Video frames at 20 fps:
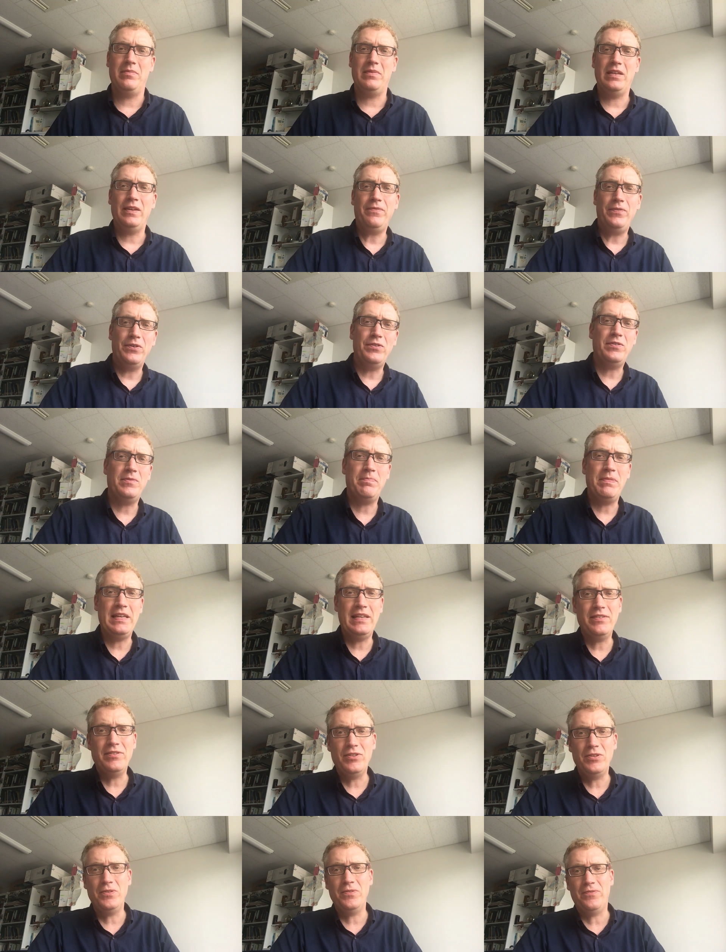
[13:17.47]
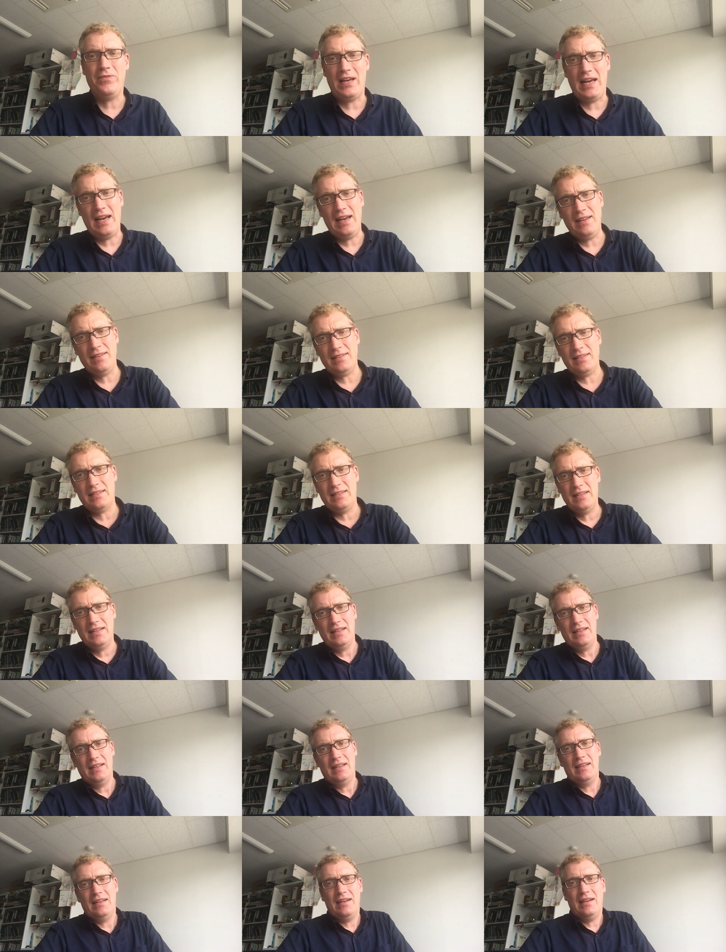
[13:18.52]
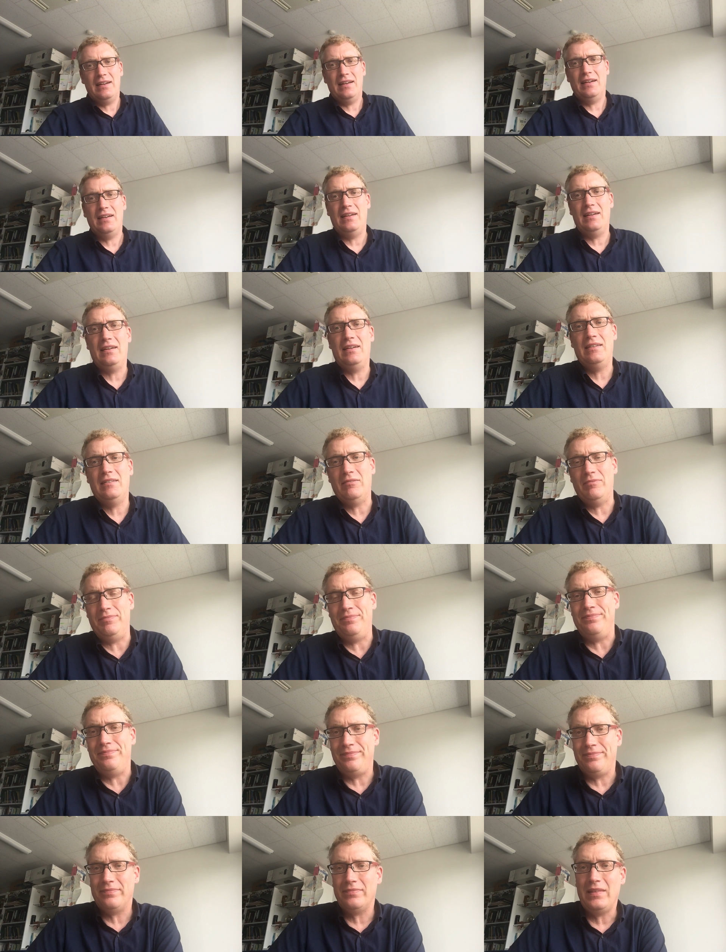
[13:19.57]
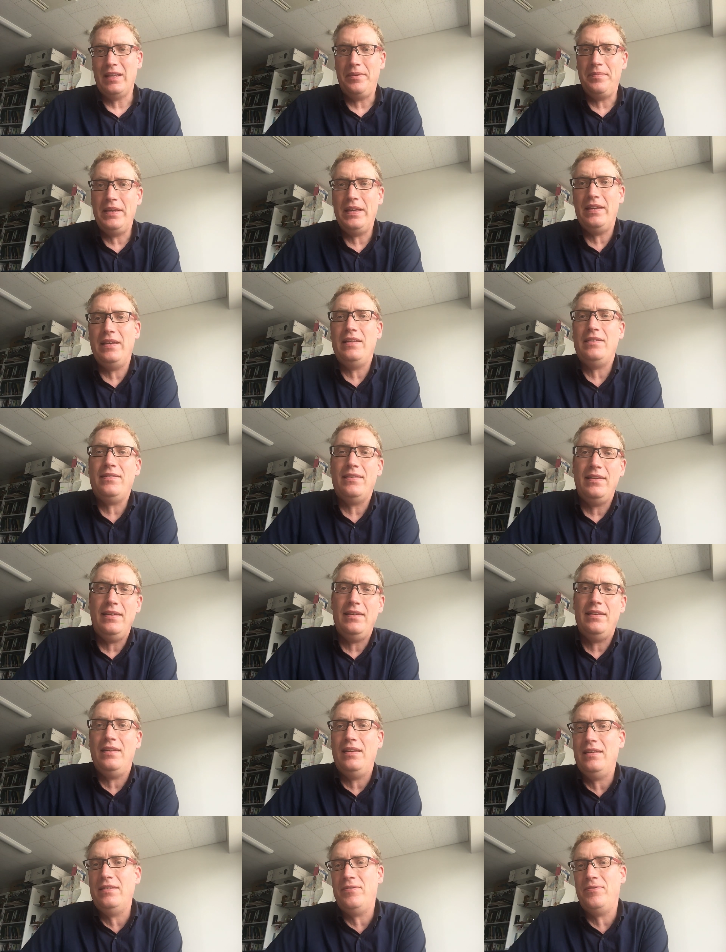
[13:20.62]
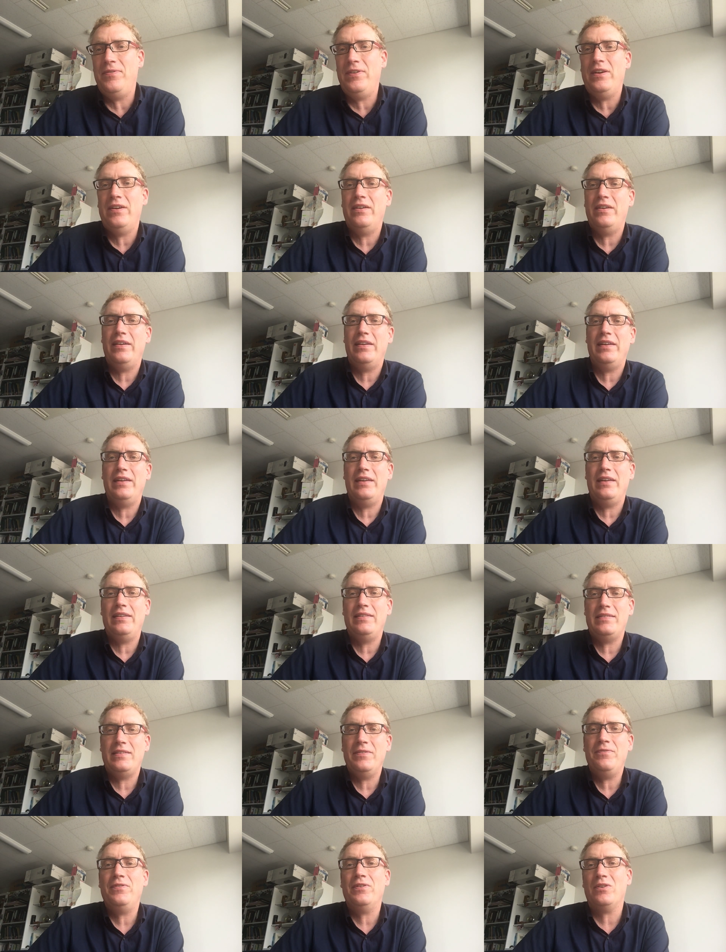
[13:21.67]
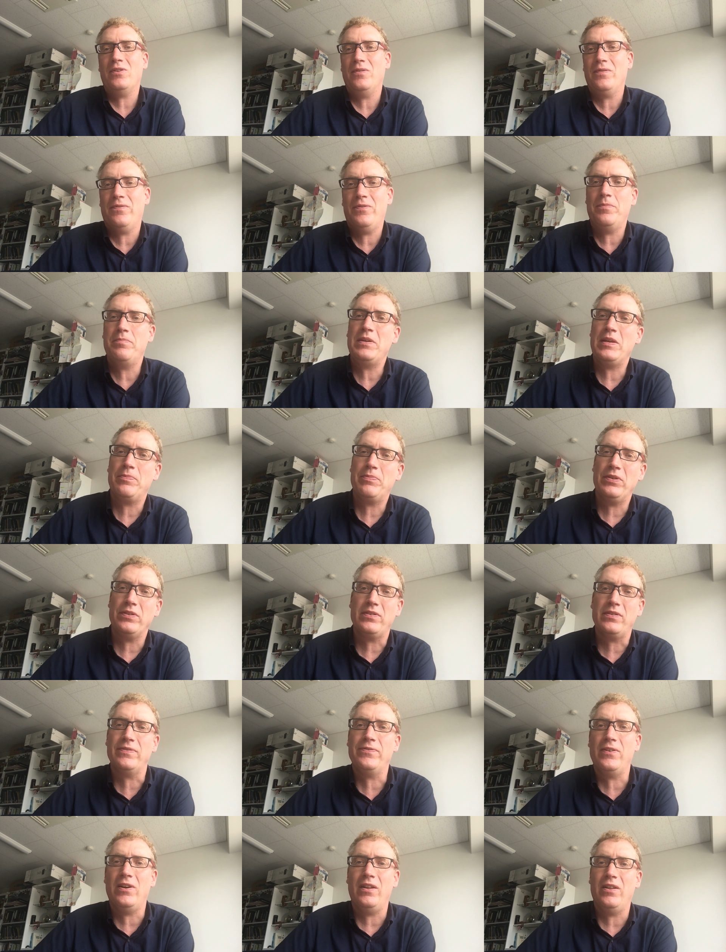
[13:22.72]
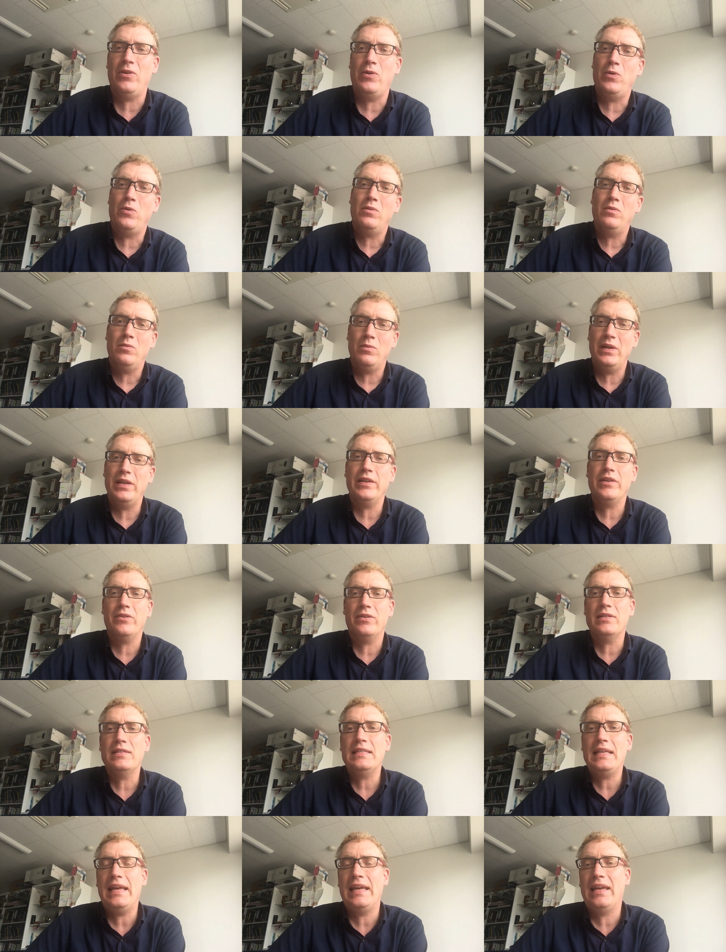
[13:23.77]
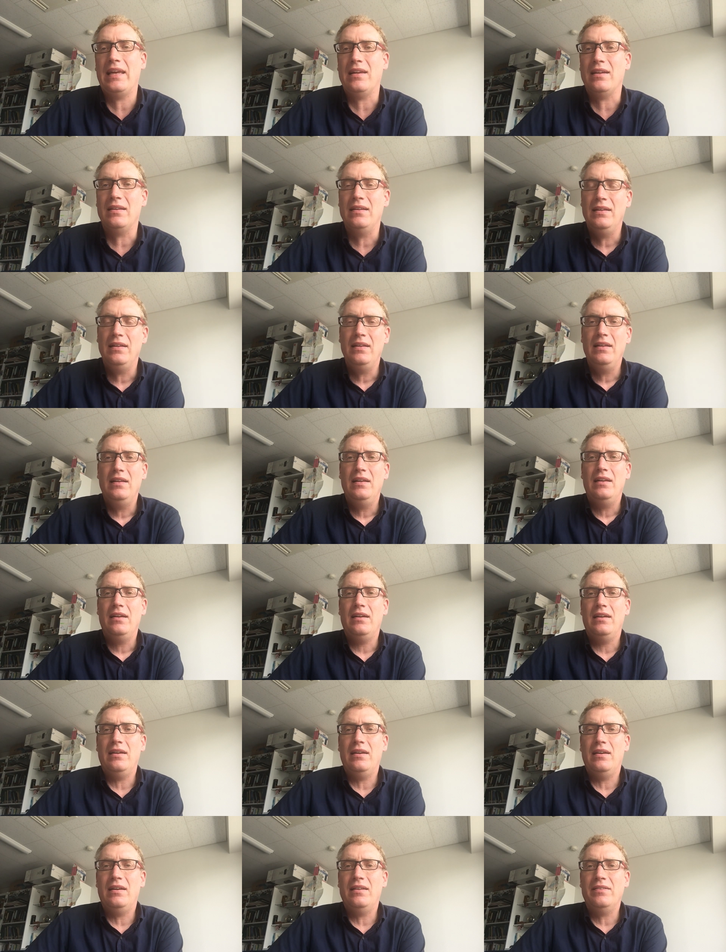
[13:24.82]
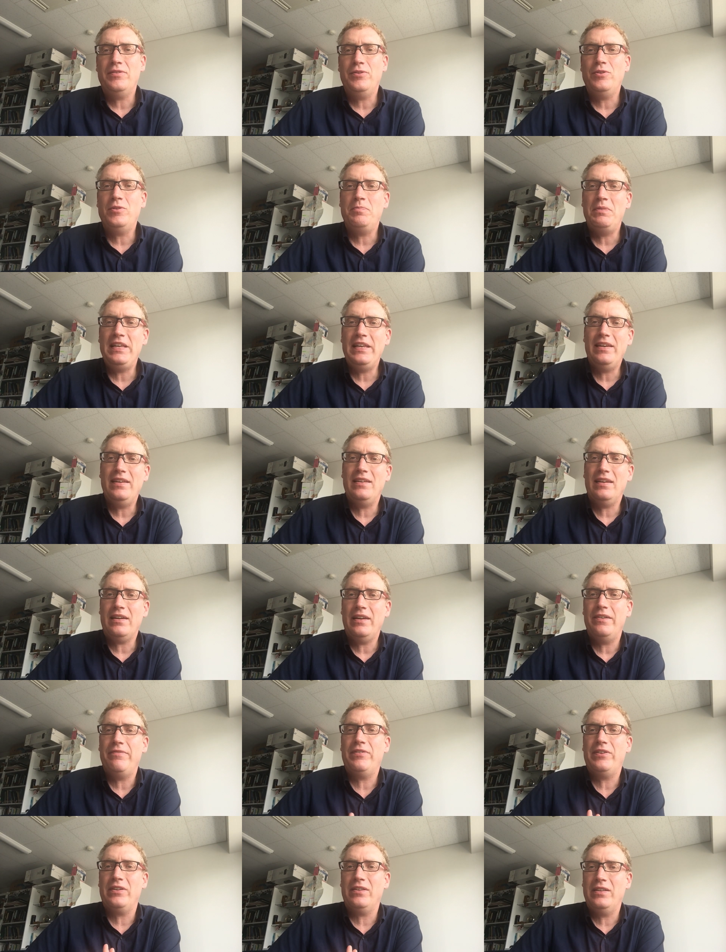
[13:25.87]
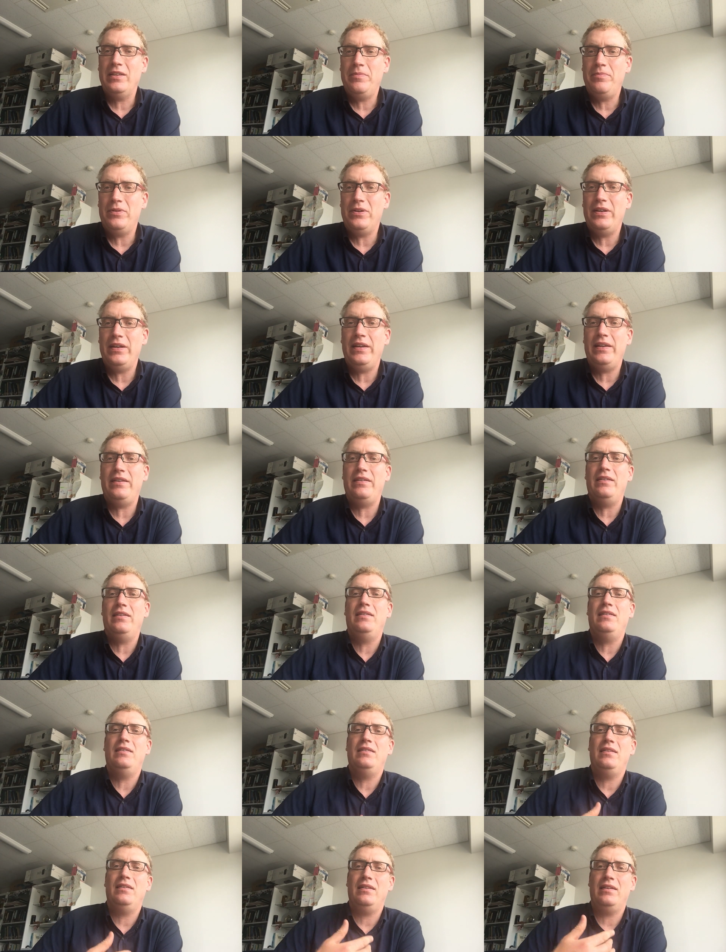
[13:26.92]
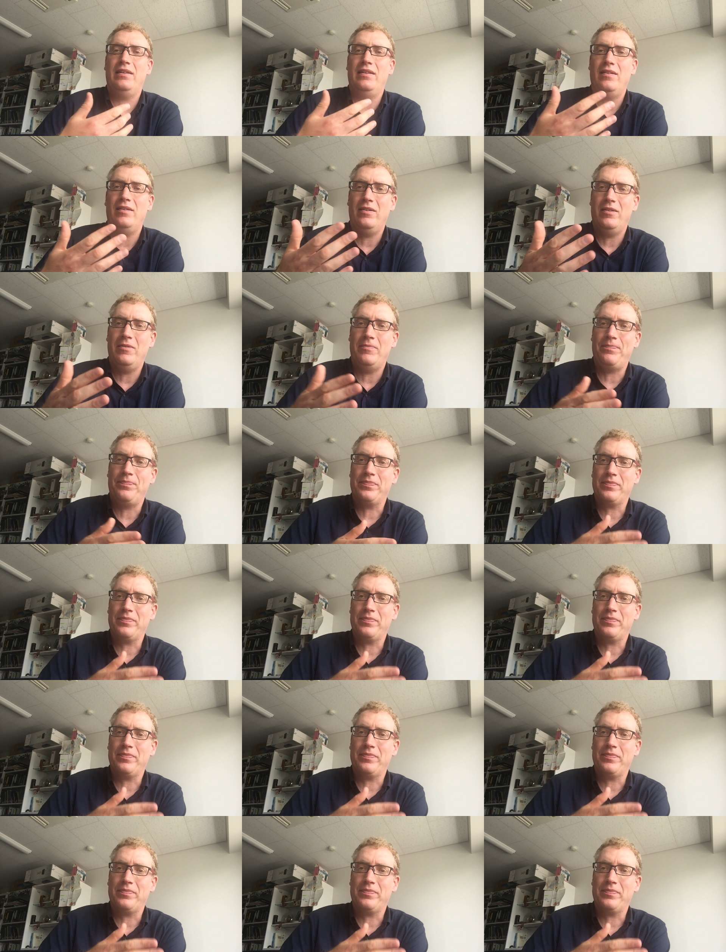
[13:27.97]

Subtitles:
If you speak too fast, I mean, it's very difficult for people to follow what you're saying. So speak in a kind of deliberate, at